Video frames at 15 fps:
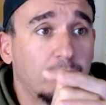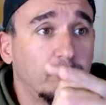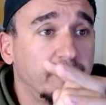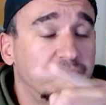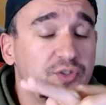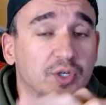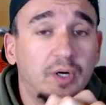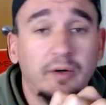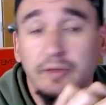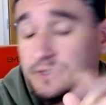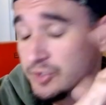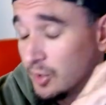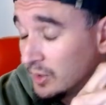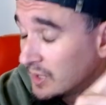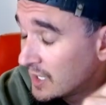We've saw a
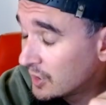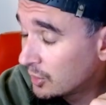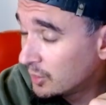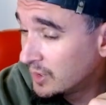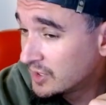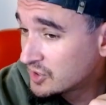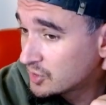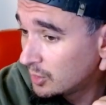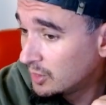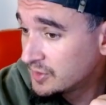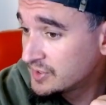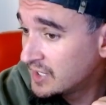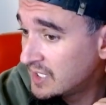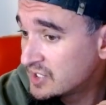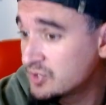lot of earnings calls
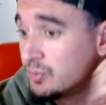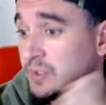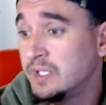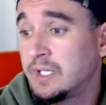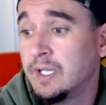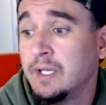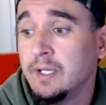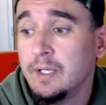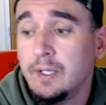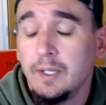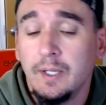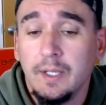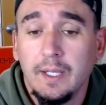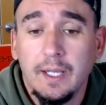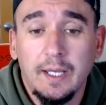last week,
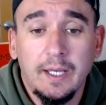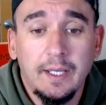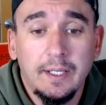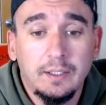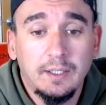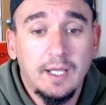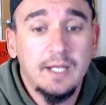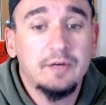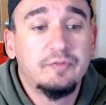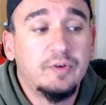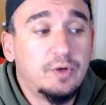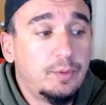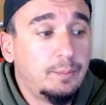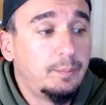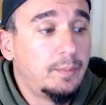and a lot
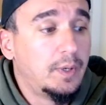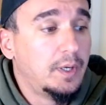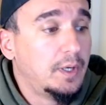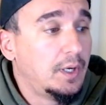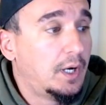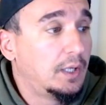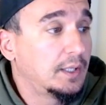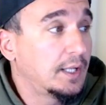of